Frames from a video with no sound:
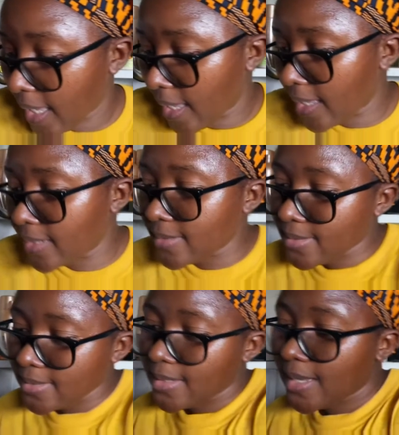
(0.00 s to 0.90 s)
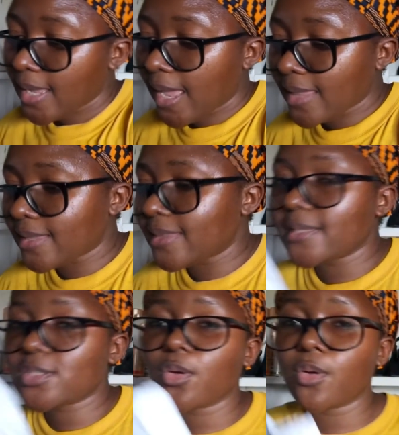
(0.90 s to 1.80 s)
And other
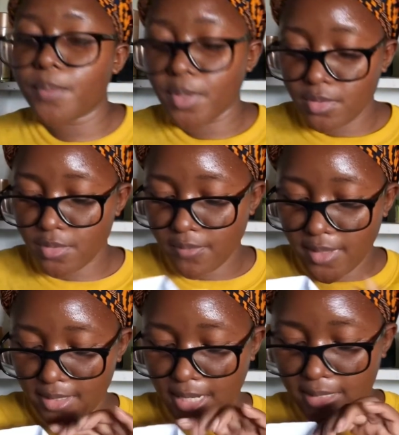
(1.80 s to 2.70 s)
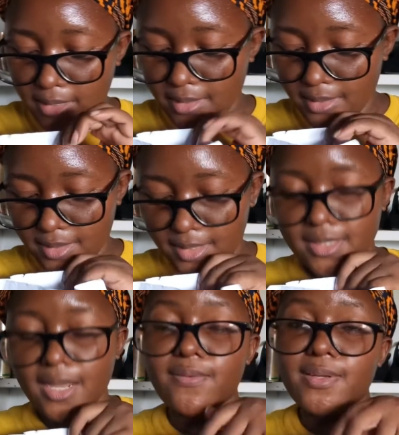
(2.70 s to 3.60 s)
things, so because of that I
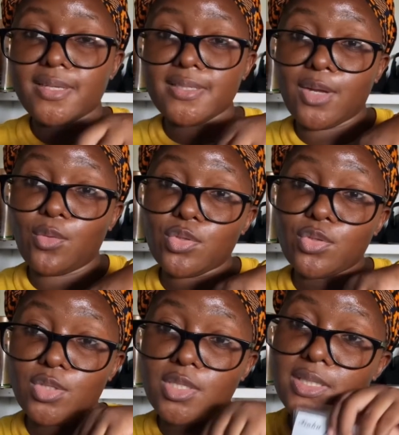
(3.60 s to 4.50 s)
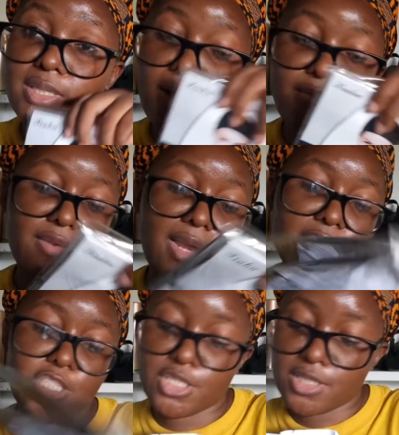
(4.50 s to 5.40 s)
discovered that I also didn't have
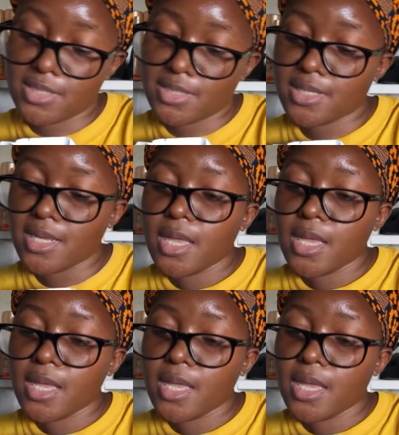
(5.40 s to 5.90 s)
lashes,